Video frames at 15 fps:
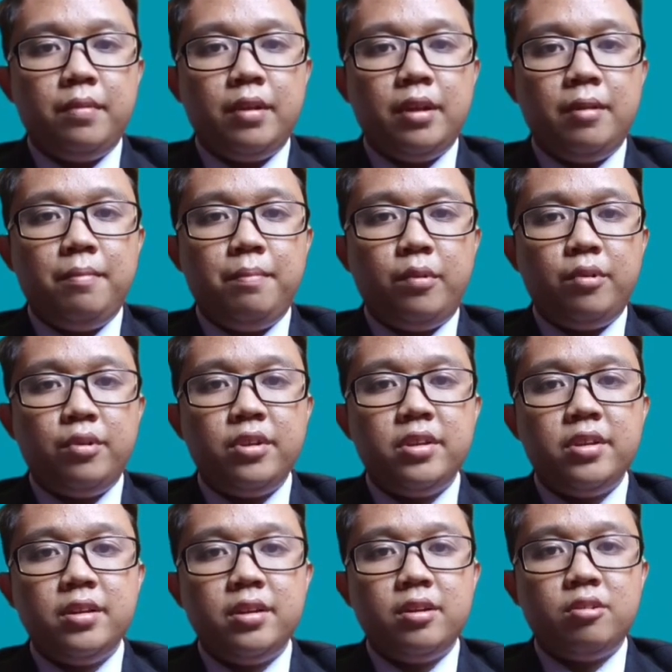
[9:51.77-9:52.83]

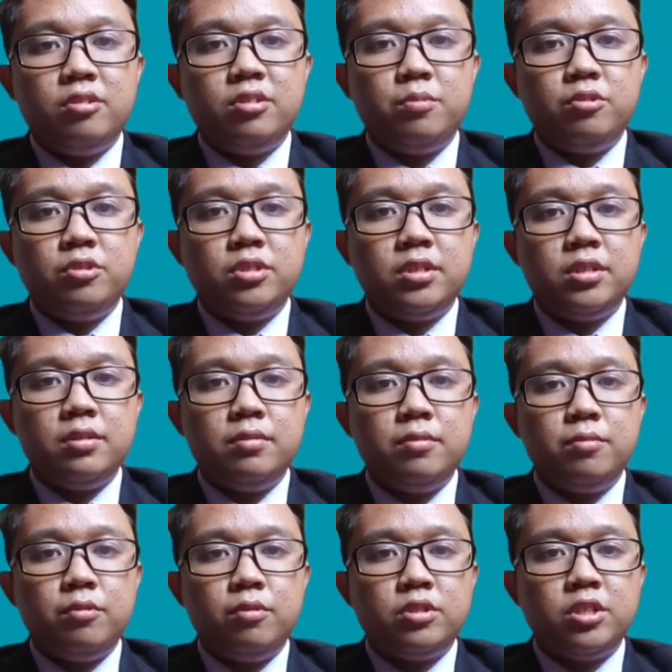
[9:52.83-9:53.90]
Employee contribution
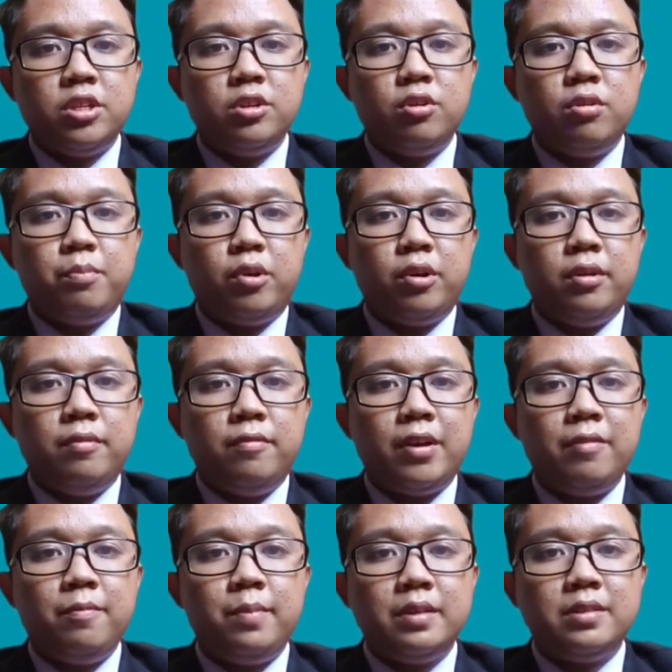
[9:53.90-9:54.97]
0.5%
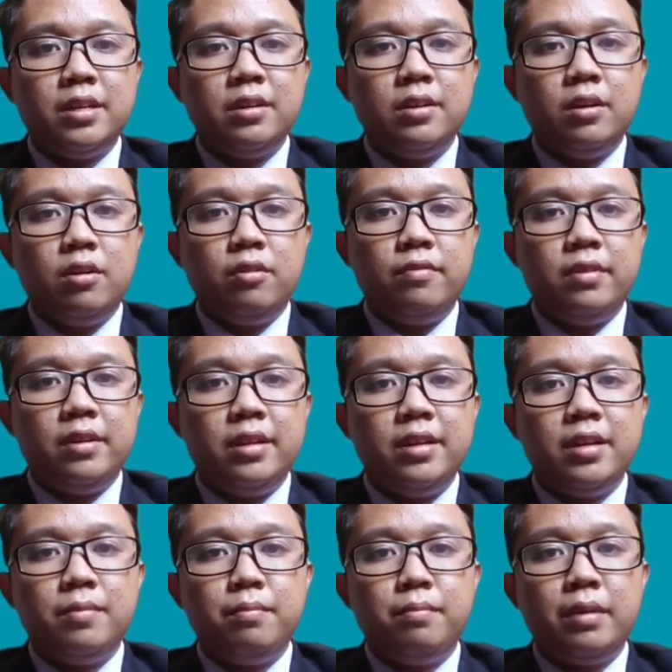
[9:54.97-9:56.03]
of
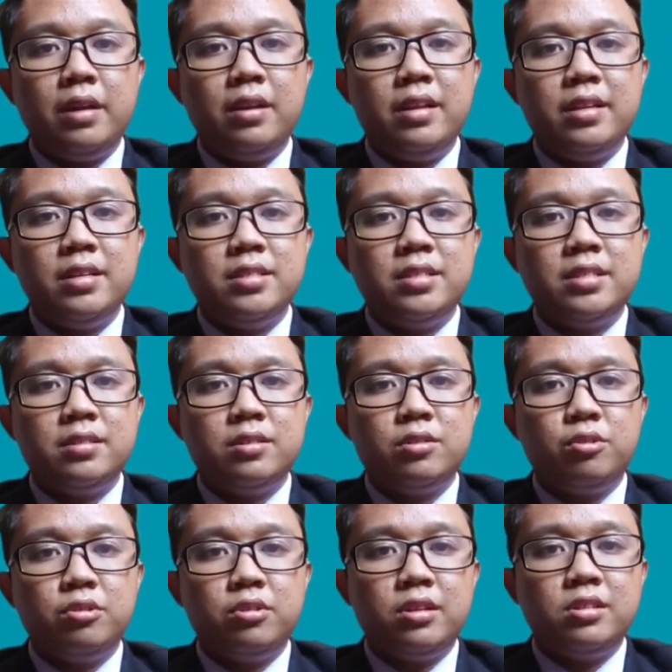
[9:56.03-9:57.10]
their monthly
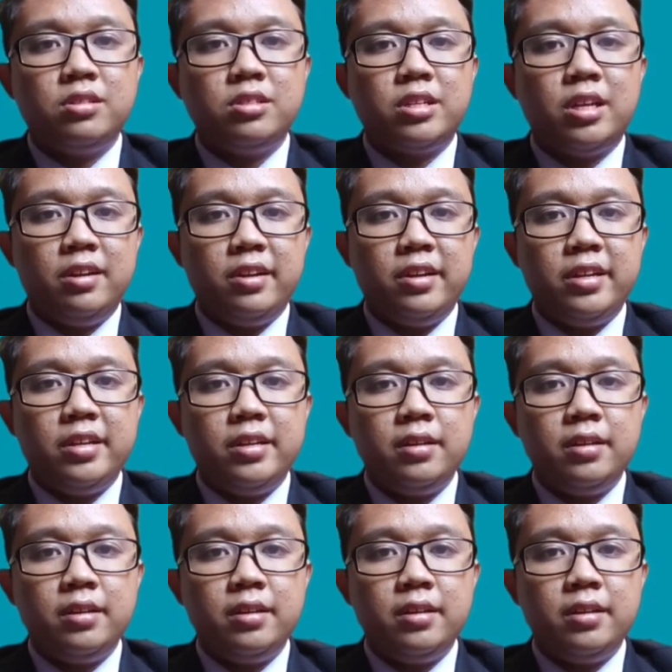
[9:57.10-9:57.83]
total salary.